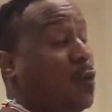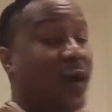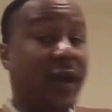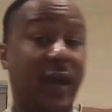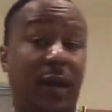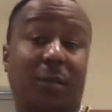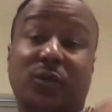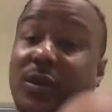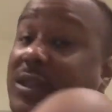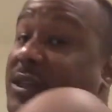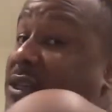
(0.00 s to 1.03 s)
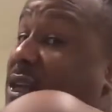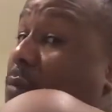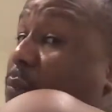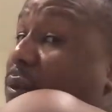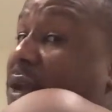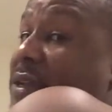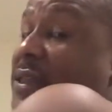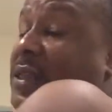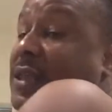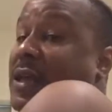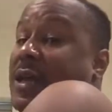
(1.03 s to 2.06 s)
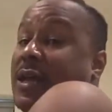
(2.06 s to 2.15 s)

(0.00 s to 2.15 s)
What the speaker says: way Eswatini take pride in